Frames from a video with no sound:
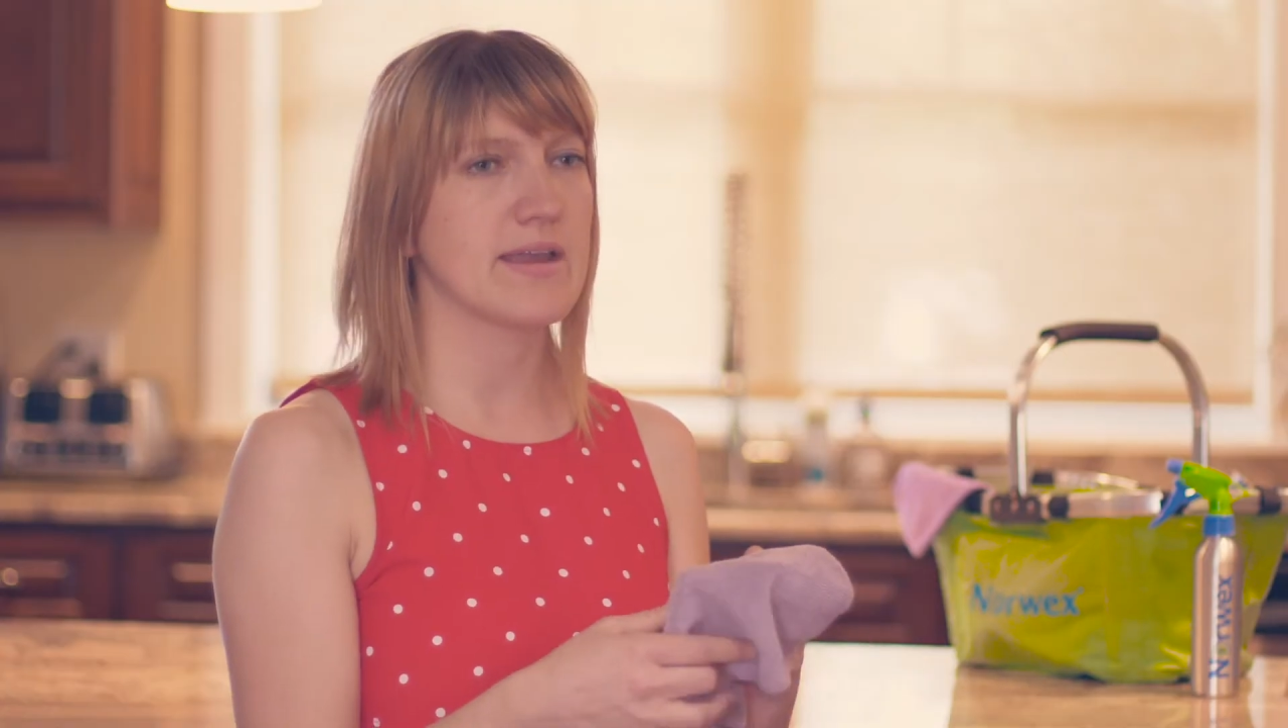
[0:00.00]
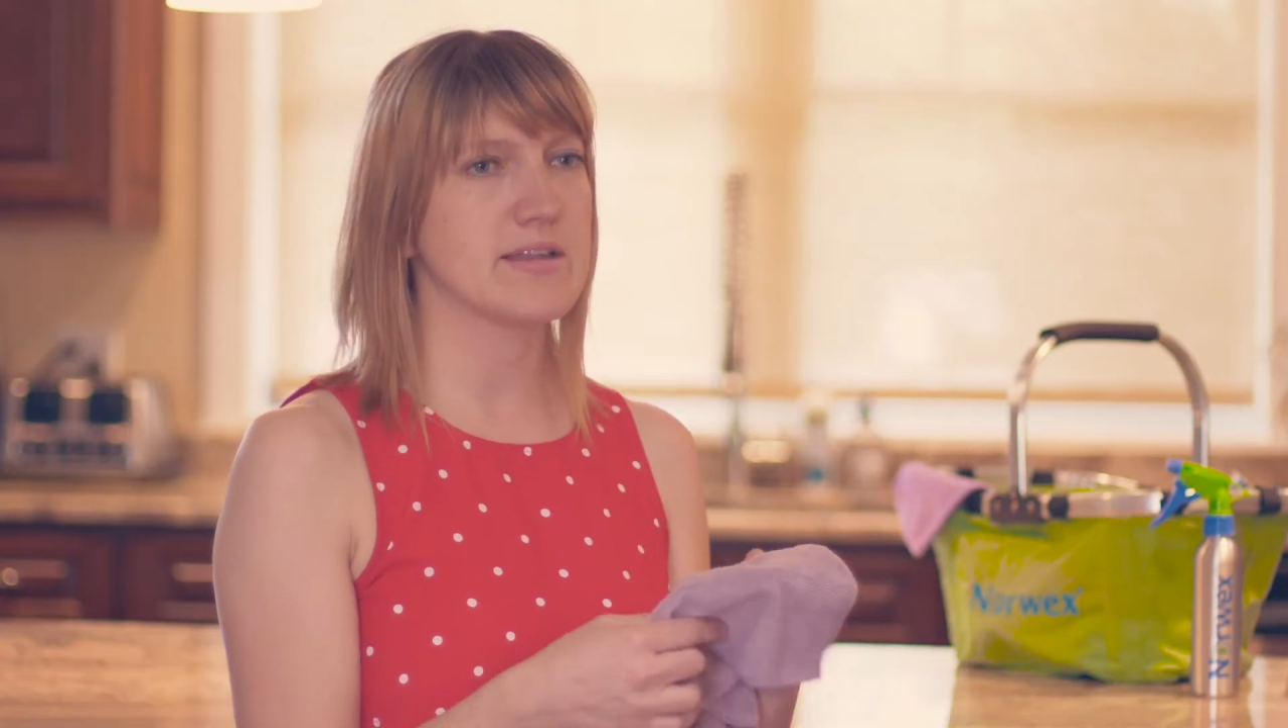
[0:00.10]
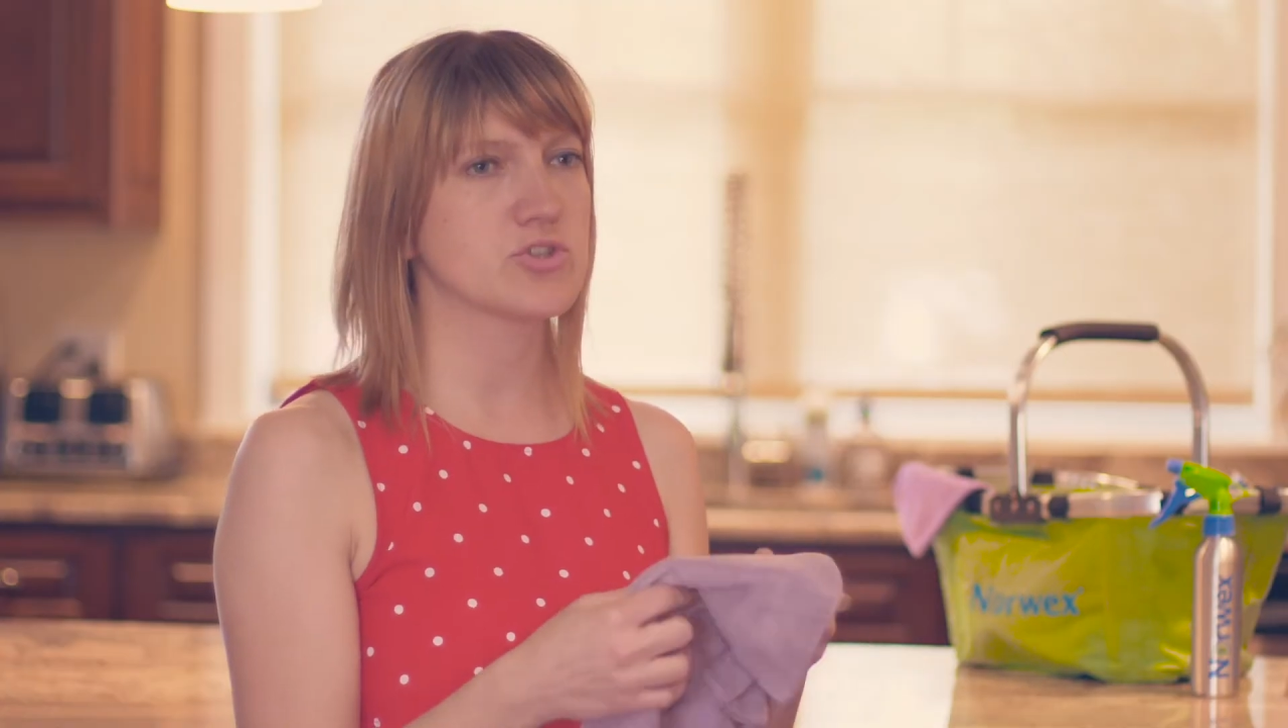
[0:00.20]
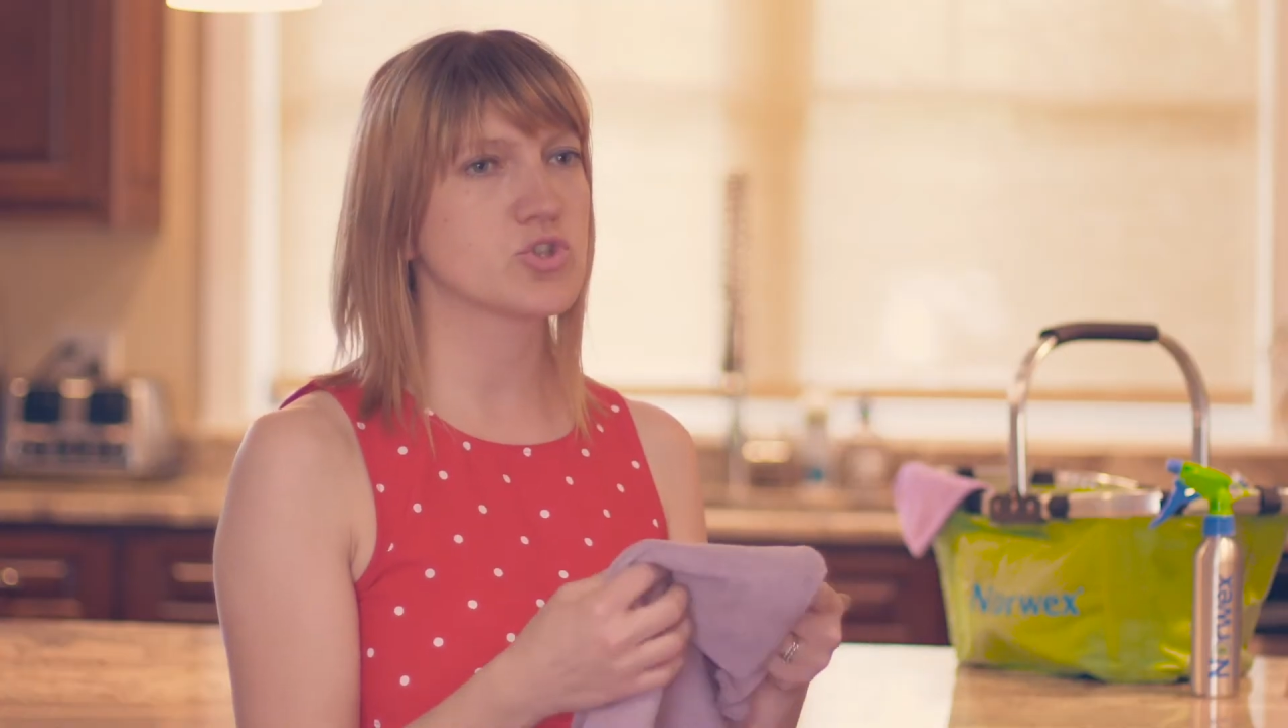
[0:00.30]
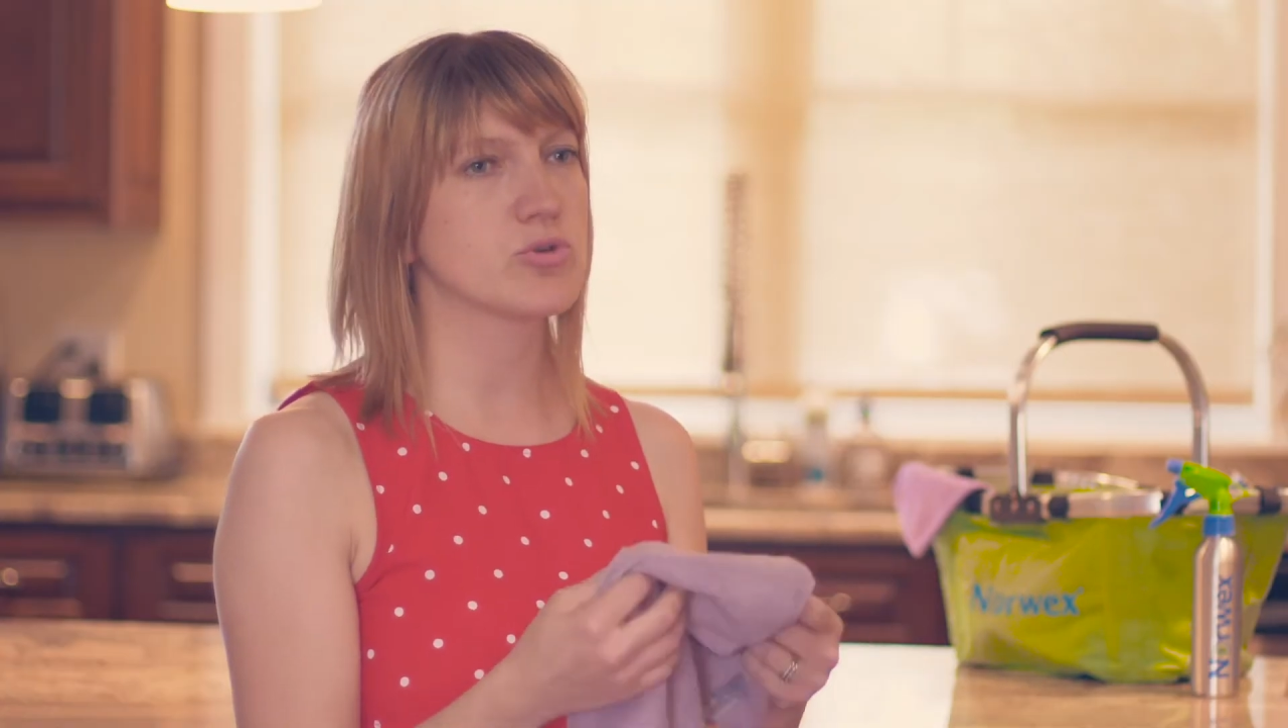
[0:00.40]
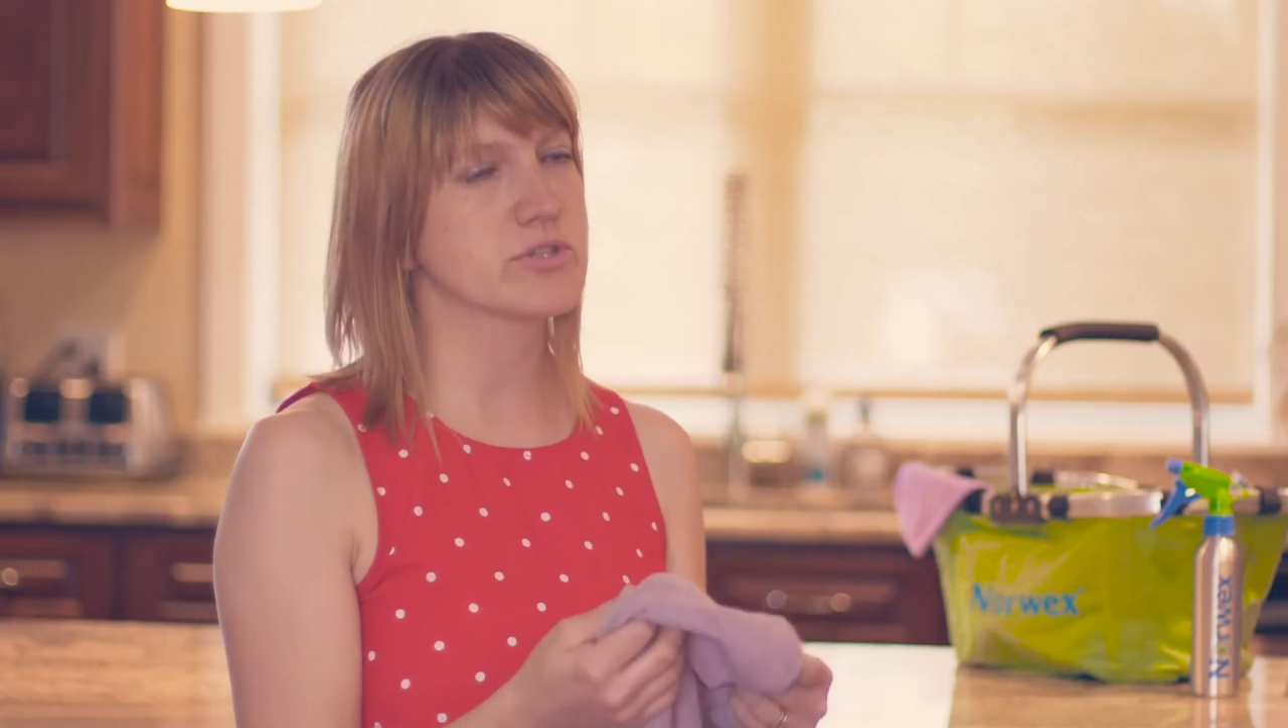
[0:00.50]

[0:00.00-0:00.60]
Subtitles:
It is so